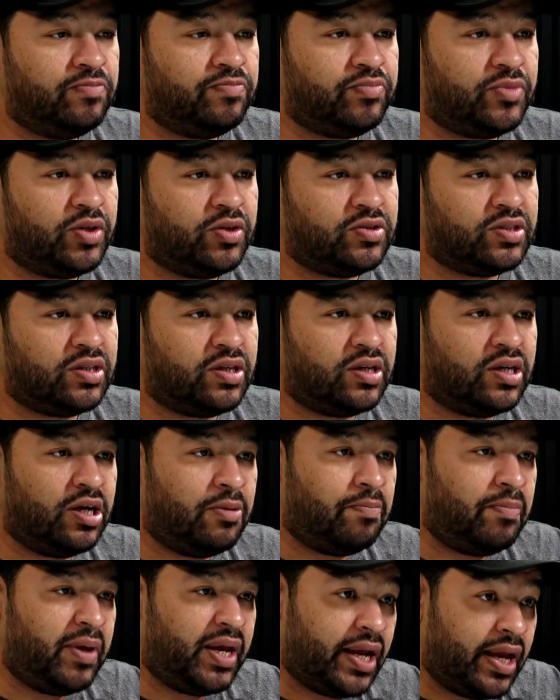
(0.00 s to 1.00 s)
There's a
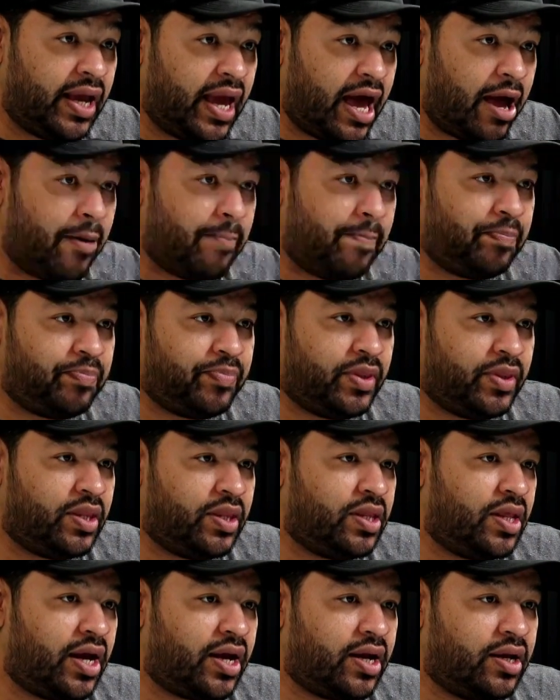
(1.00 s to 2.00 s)
big gap
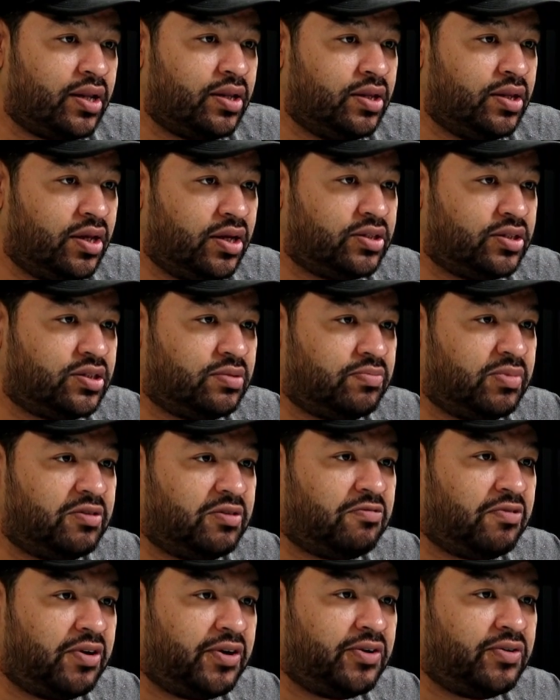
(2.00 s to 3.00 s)
that needs to be
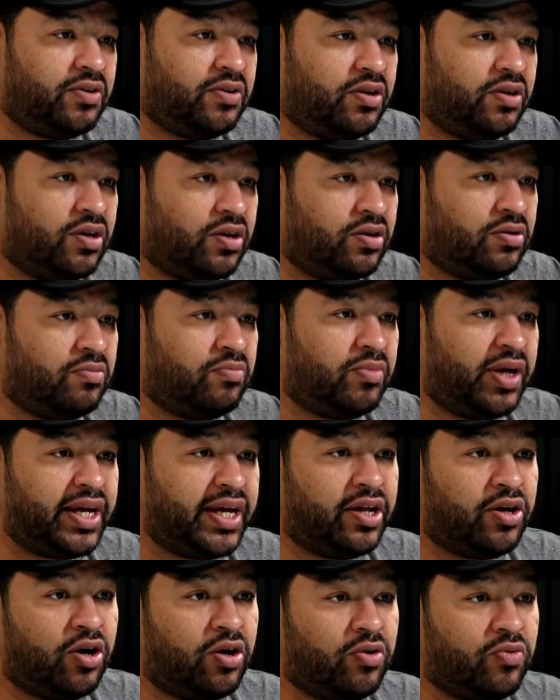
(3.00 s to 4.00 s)
filled on
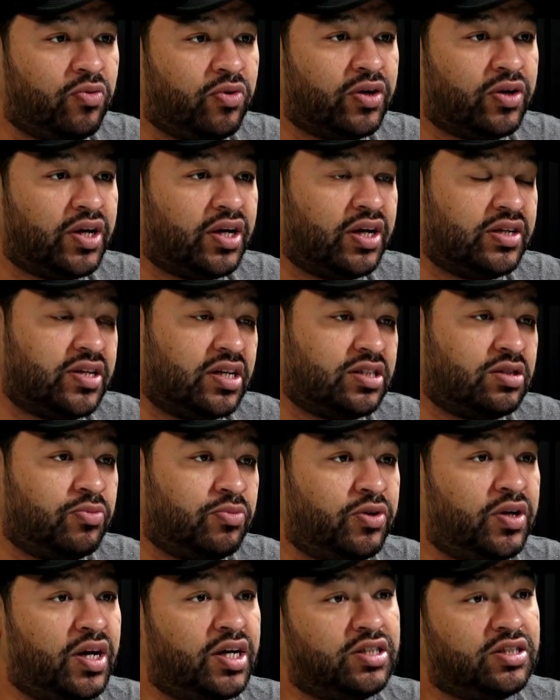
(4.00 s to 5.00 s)
making artwork accessible,
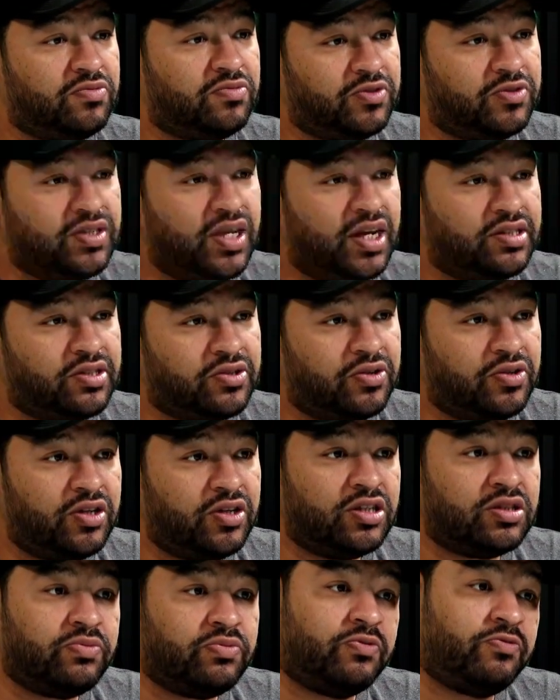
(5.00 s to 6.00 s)
not just for San
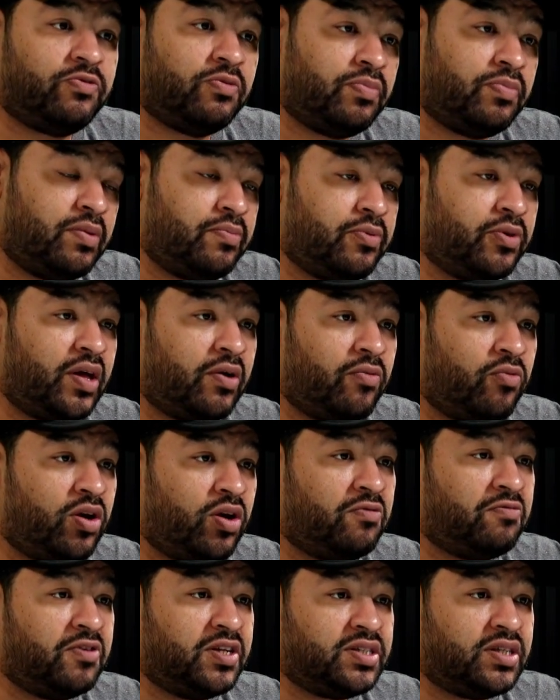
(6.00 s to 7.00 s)
Antonians, but for people that want to
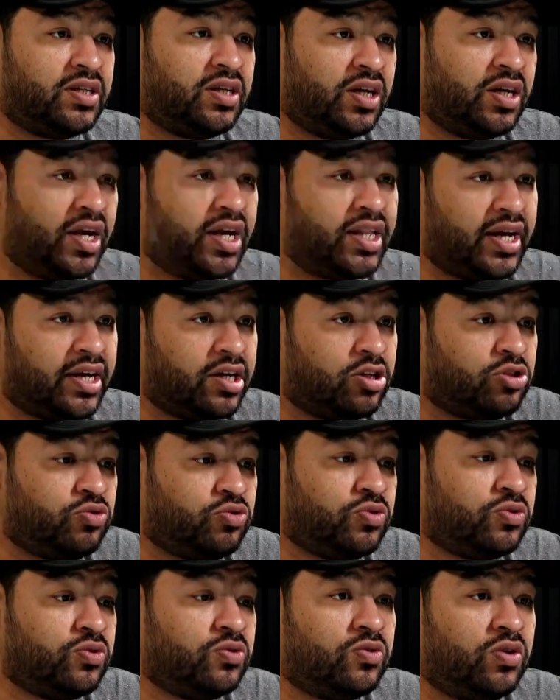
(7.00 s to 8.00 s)
visit and get like a
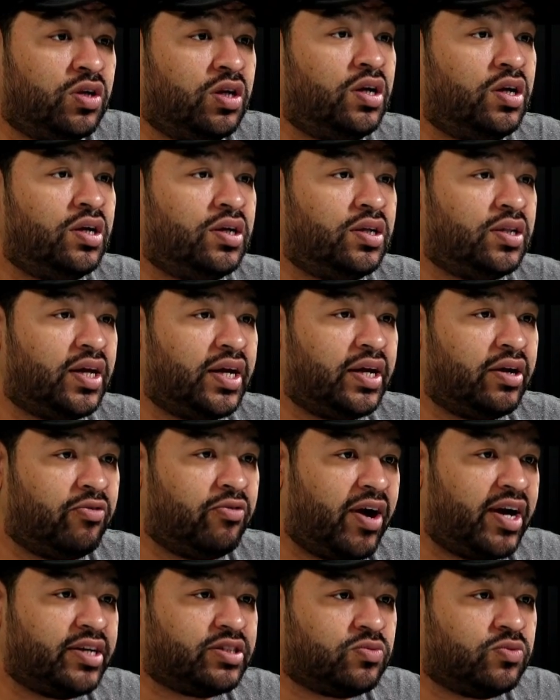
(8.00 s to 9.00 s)
true, like,
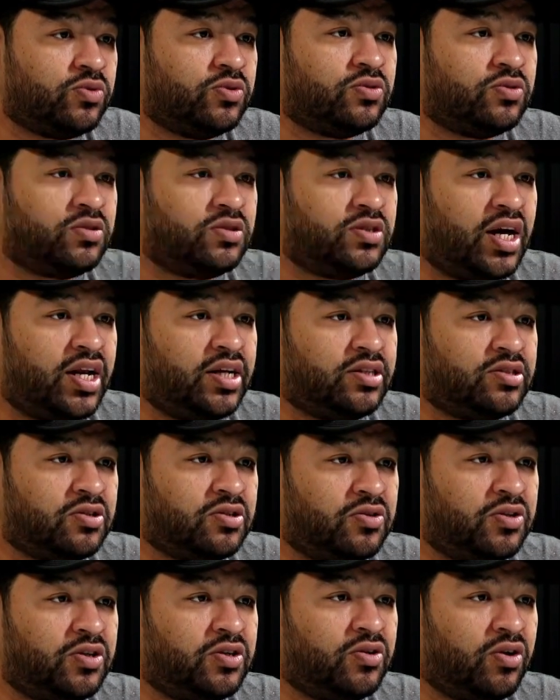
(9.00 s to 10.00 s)
grassroots San
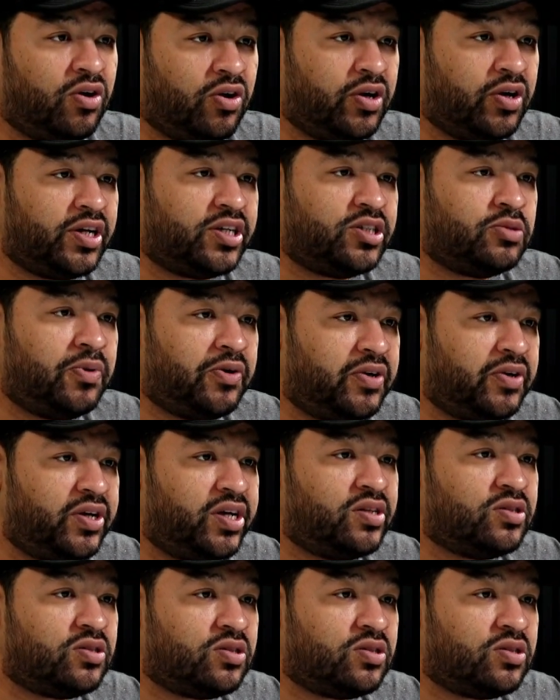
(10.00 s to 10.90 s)
Antonio art experience.